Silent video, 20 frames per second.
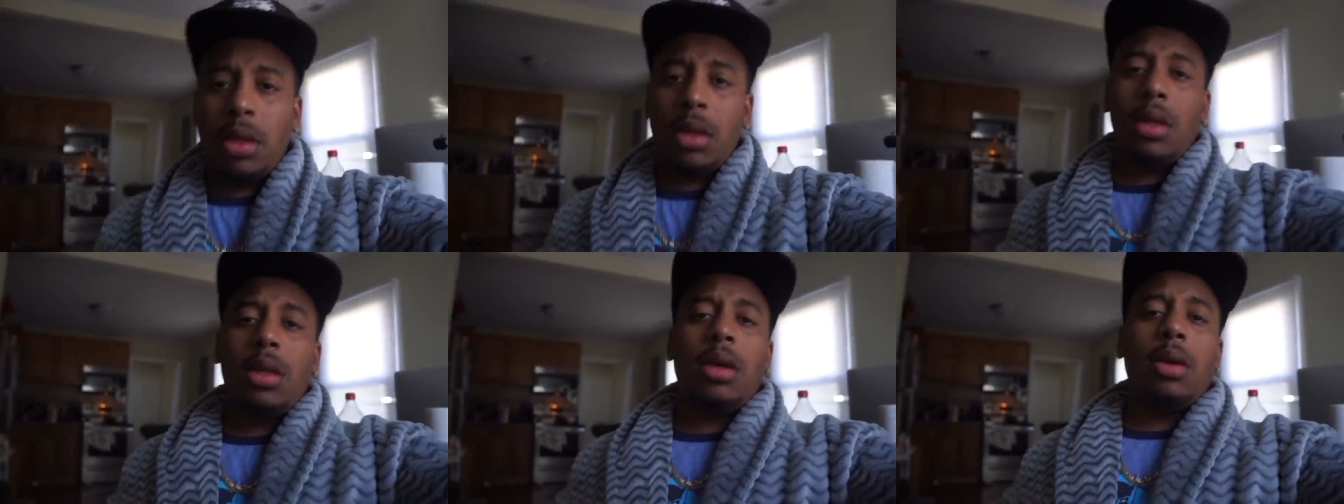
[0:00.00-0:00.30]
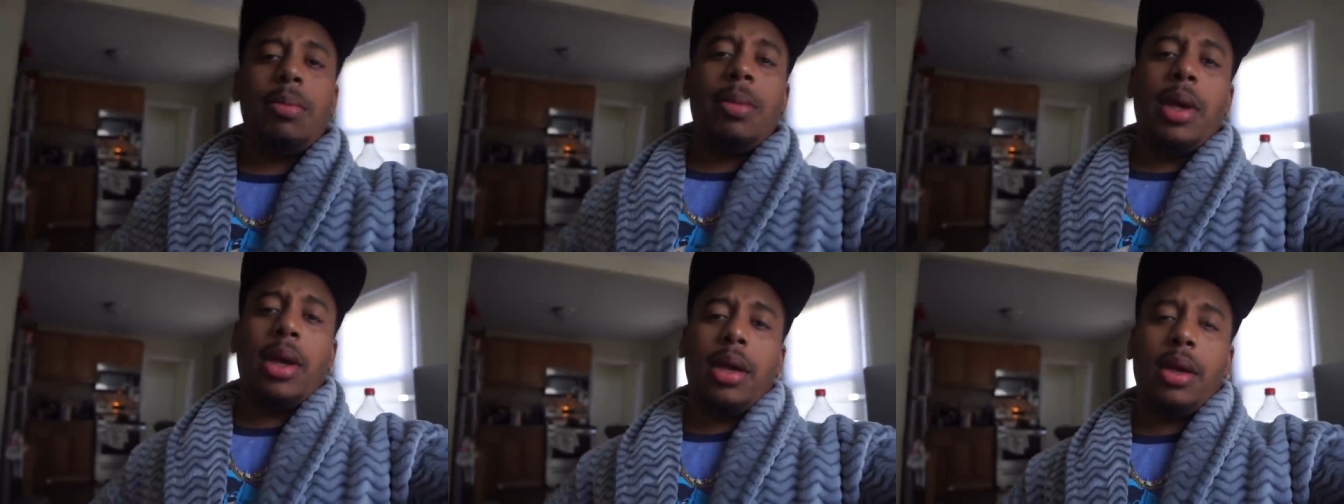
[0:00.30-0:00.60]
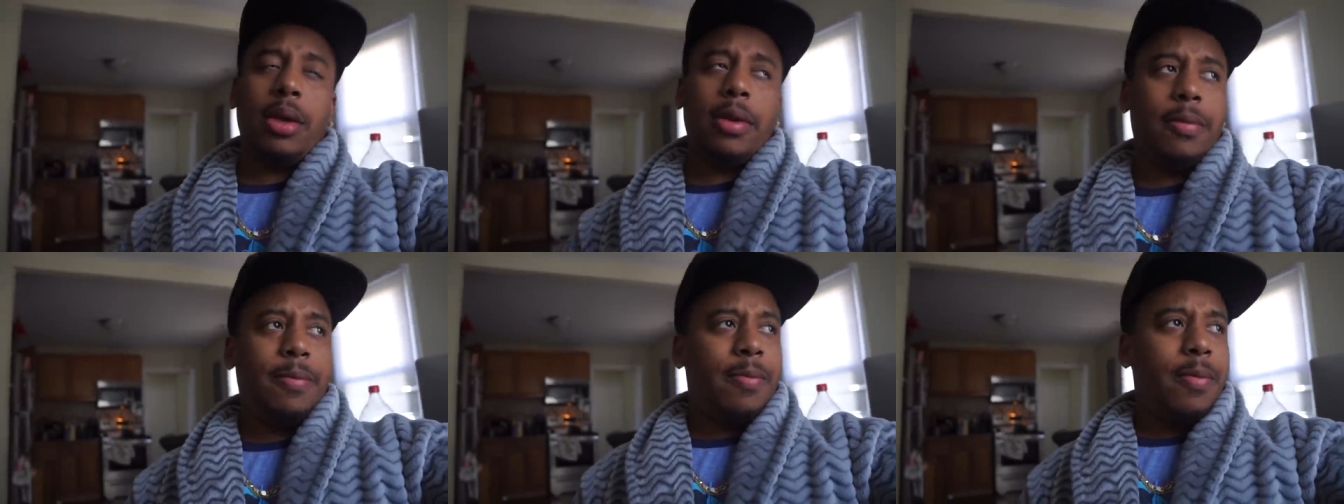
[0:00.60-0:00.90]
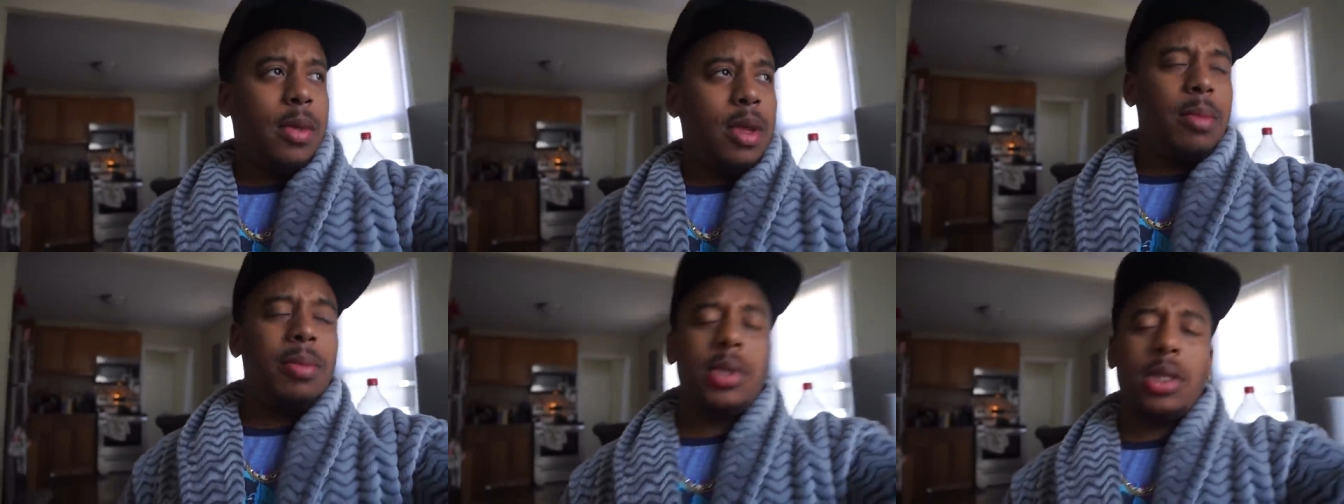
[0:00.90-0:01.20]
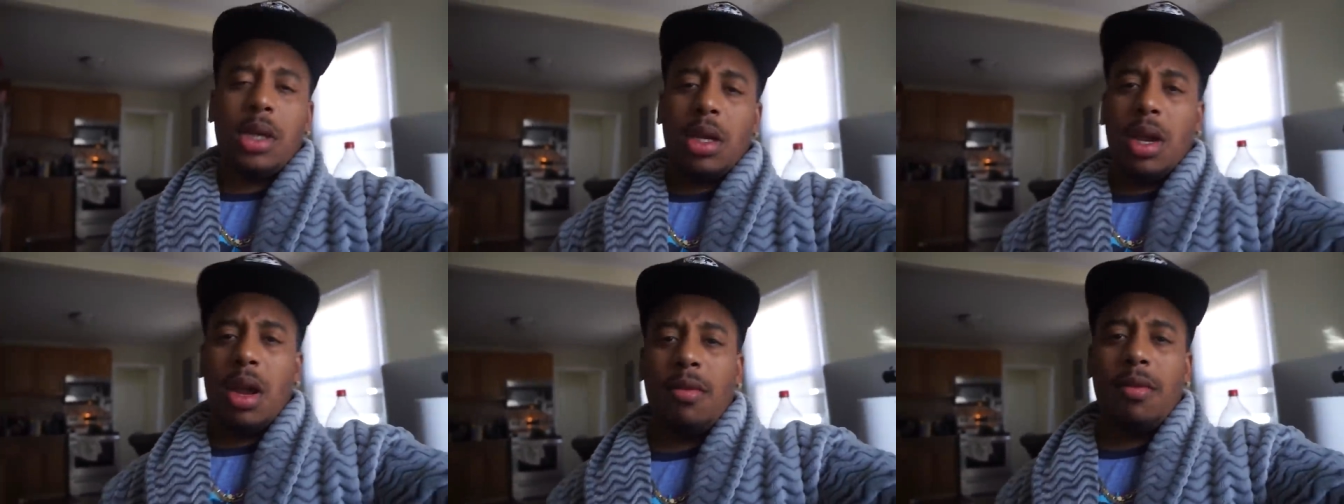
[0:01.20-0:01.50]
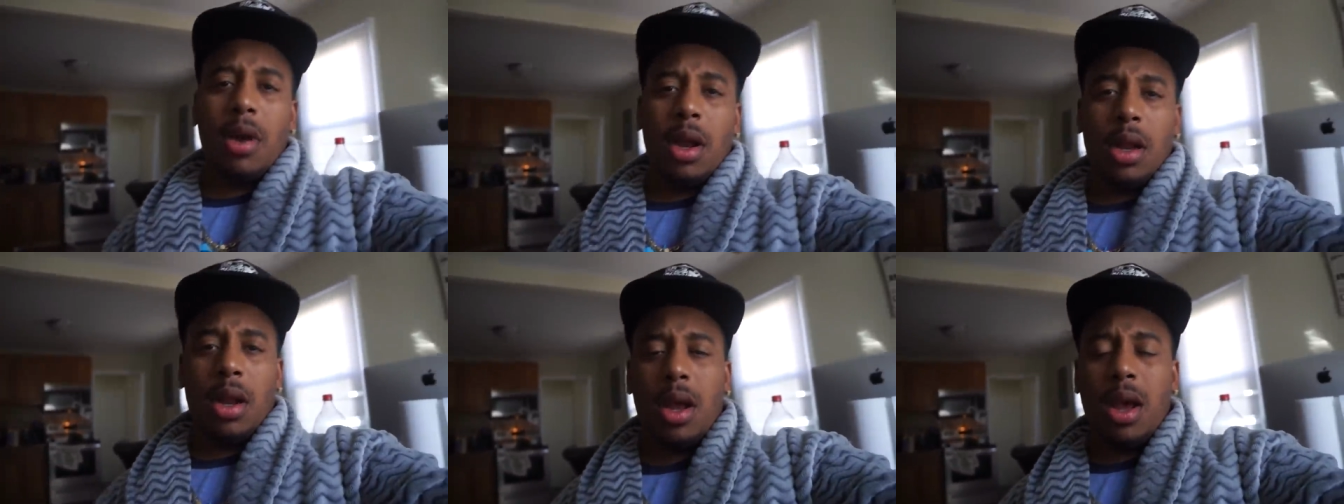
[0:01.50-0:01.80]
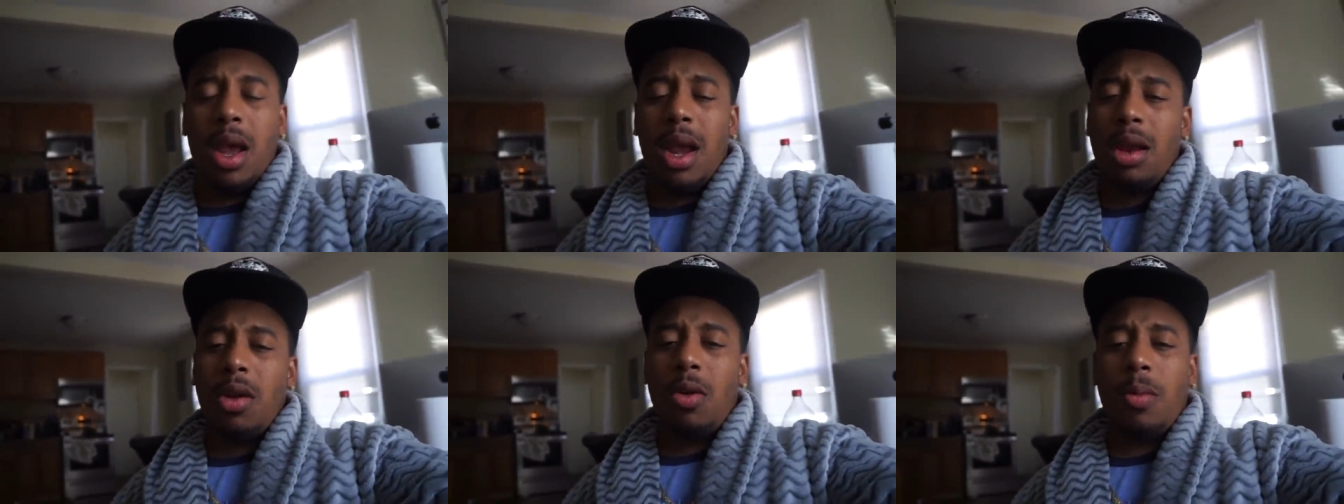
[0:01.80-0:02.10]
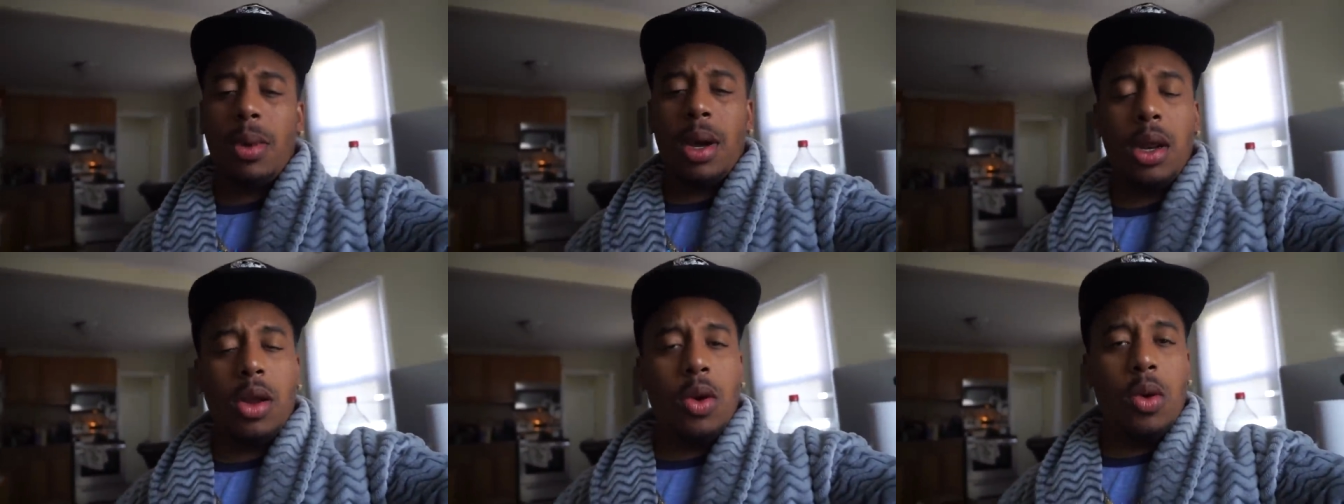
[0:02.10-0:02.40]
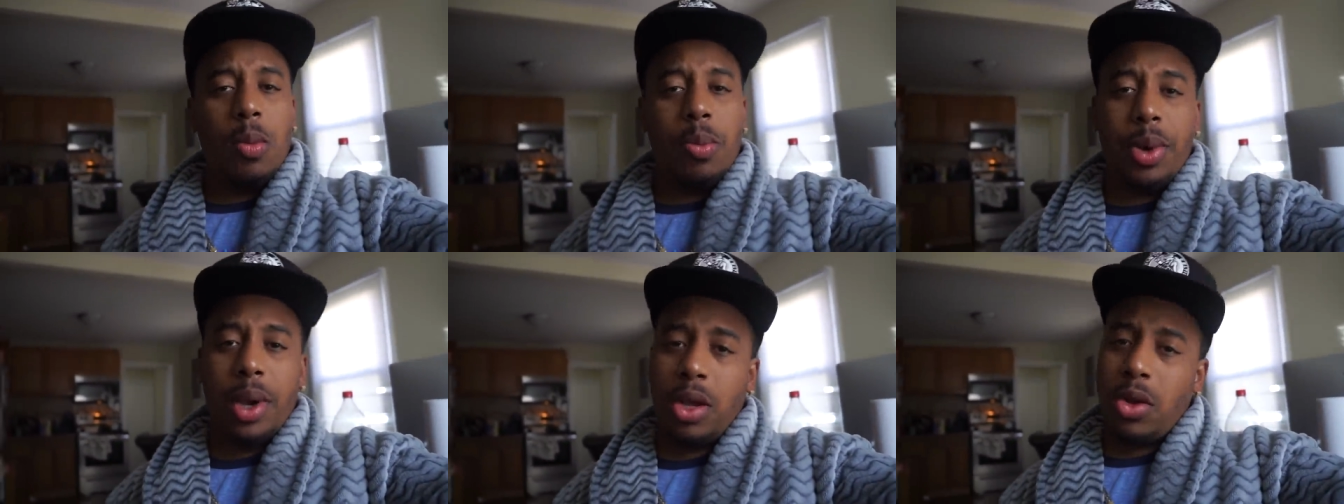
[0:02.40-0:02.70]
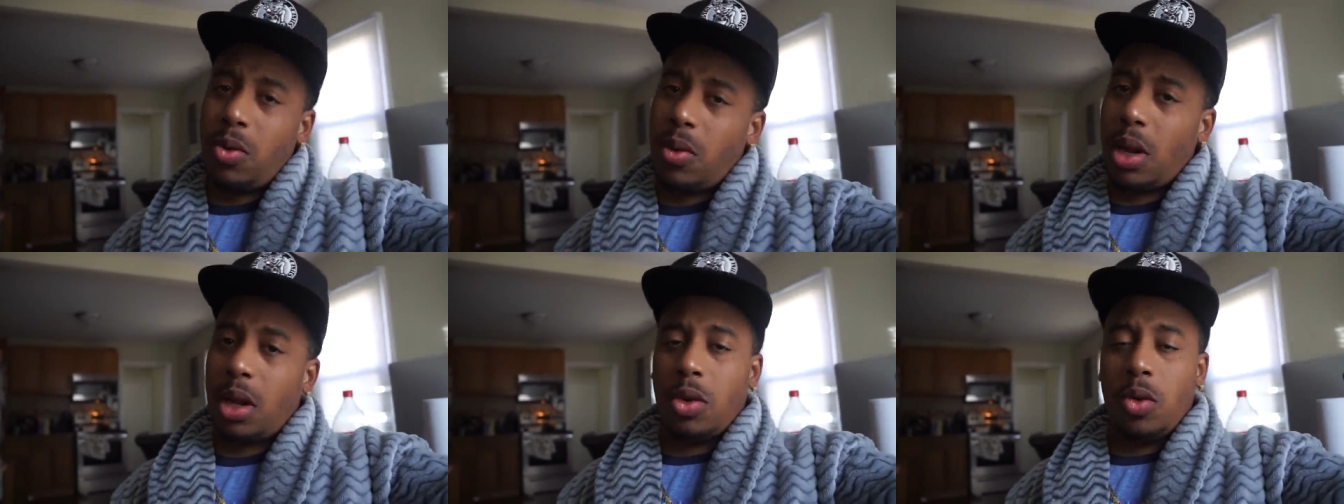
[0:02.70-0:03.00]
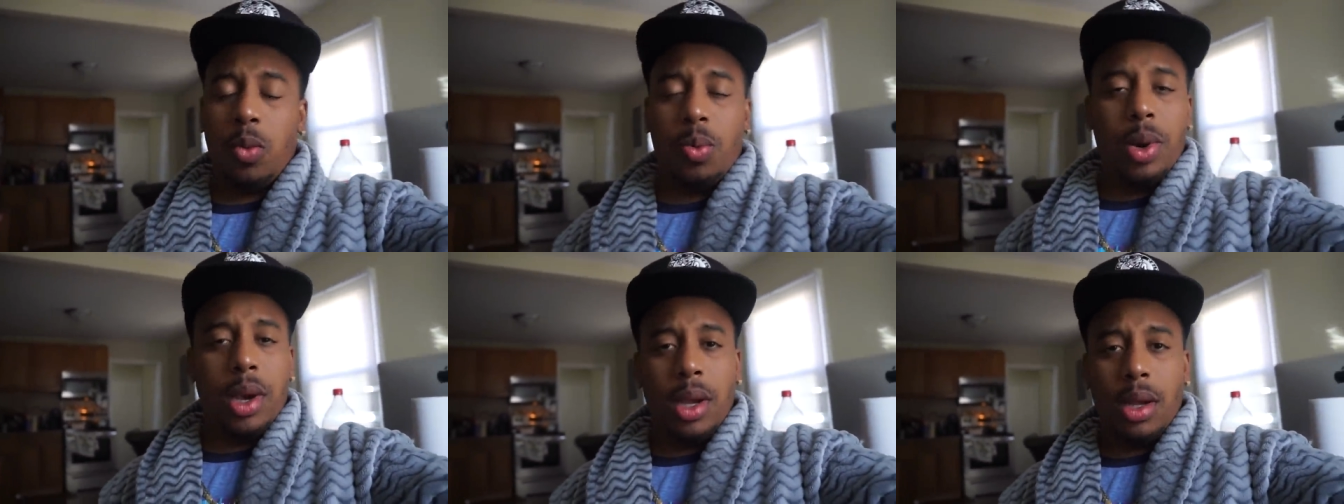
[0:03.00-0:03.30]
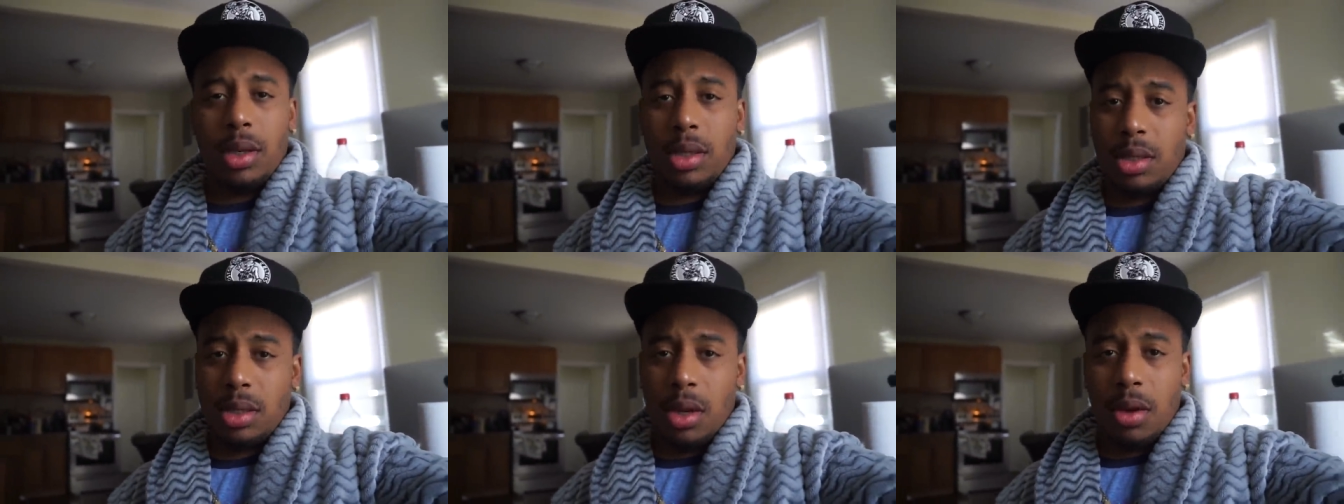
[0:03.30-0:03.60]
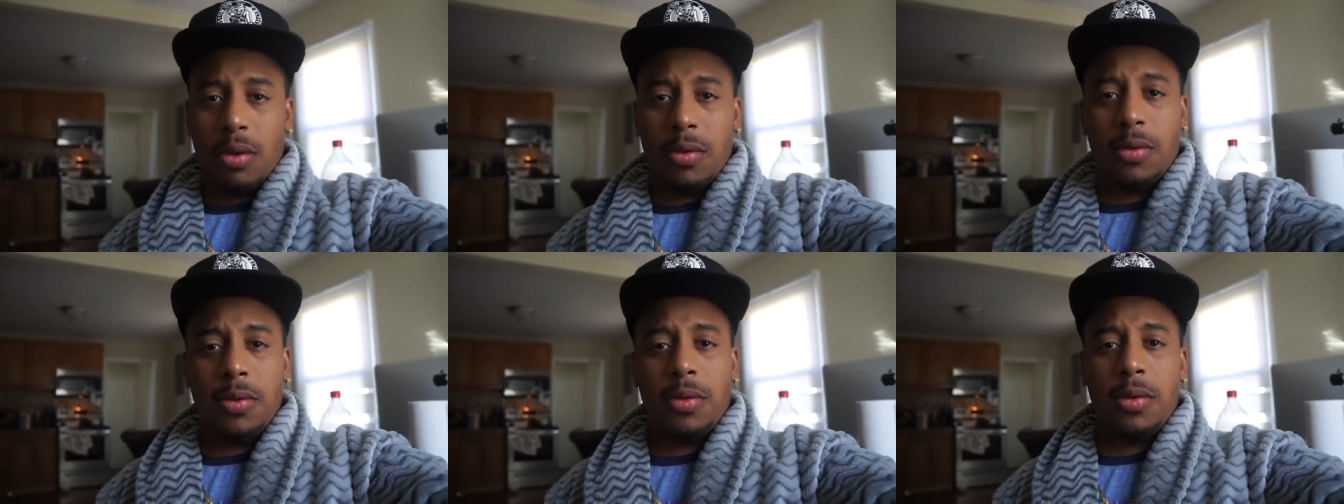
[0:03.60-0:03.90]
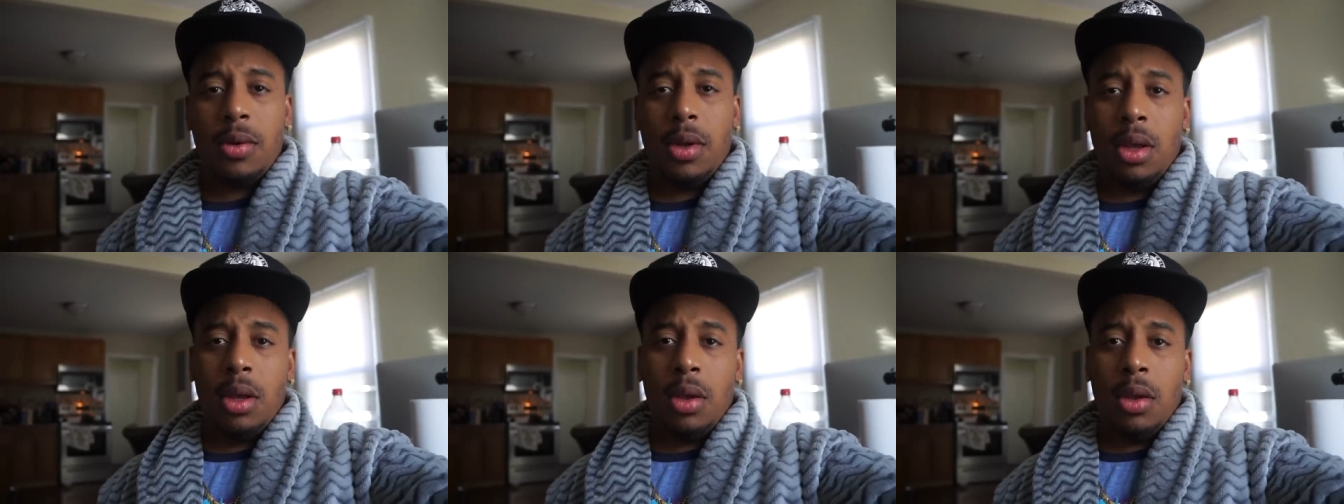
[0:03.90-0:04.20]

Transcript: Look, man, I'm gonna tell y'all right now, ain't nobody gonna pay you like you pay yourself.